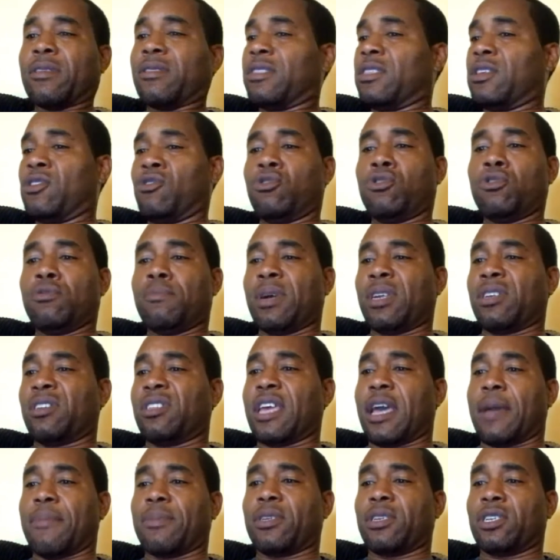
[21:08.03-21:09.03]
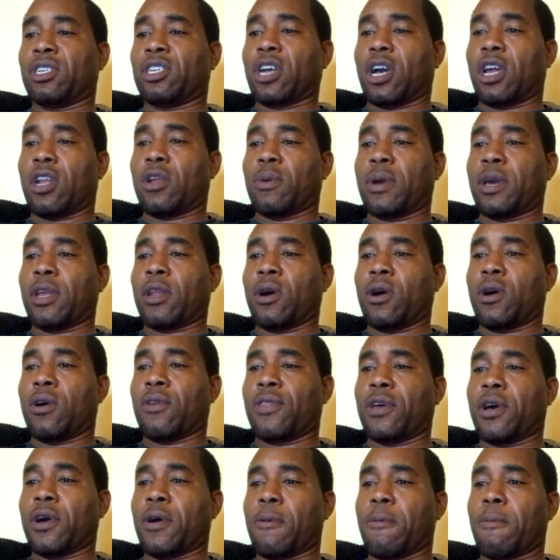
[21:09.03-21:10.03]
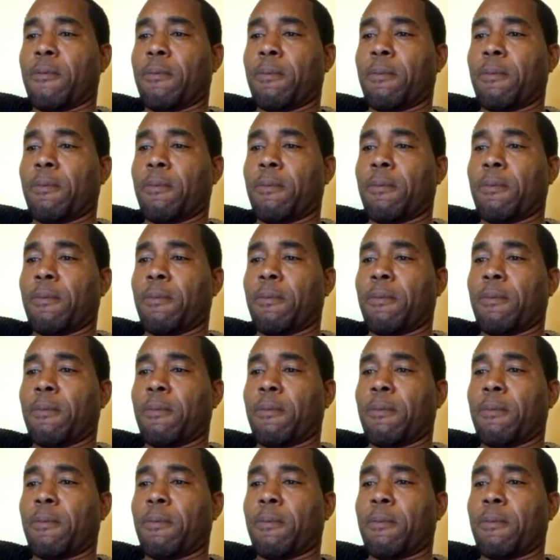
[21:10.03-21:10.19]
Didn't do much damage to Charlo at all, though.